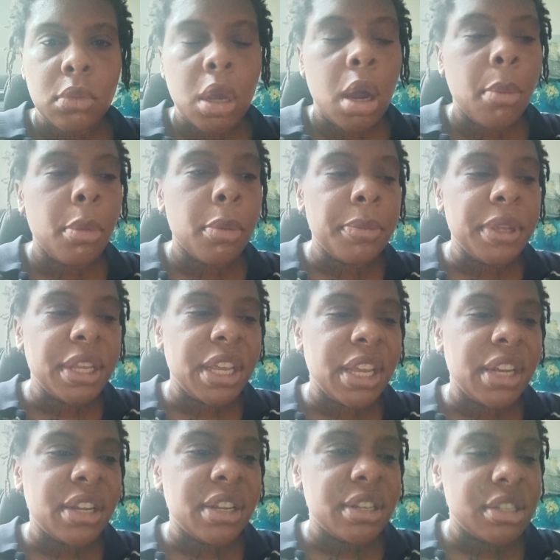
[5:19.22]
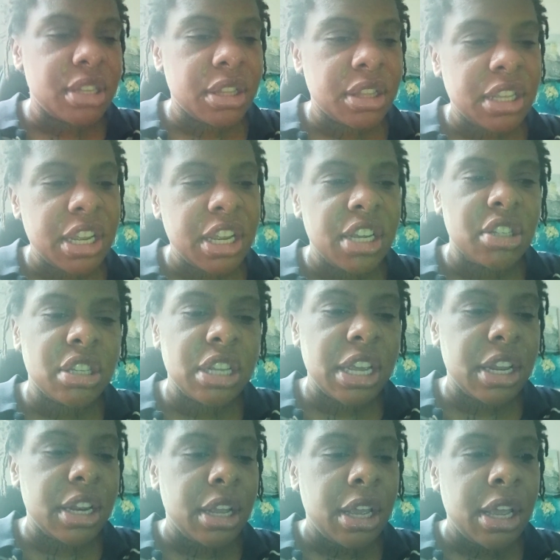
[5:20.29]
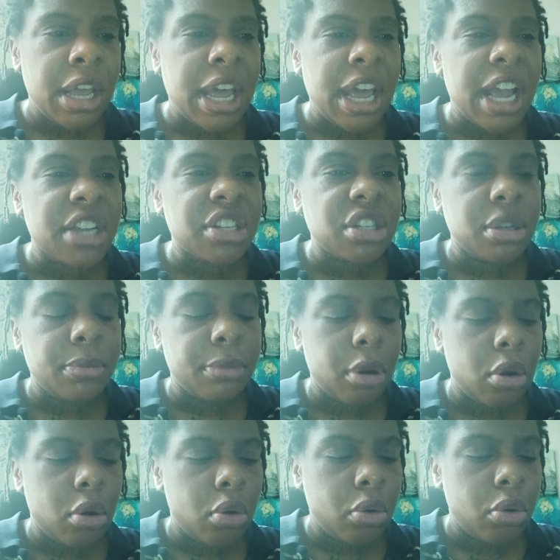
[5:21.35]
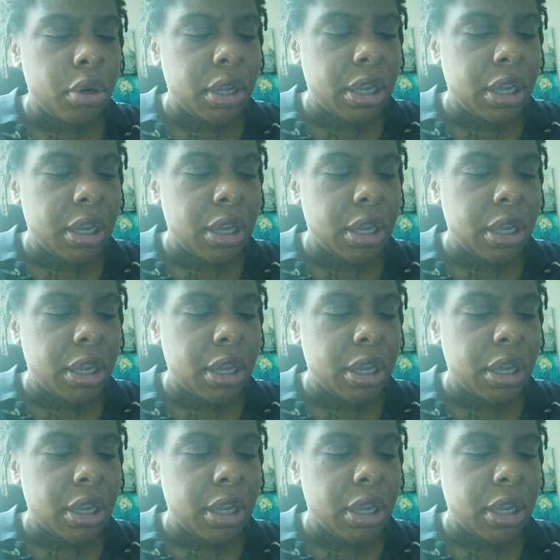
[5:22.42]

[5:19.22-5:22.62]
humble beginnings and things that actually mold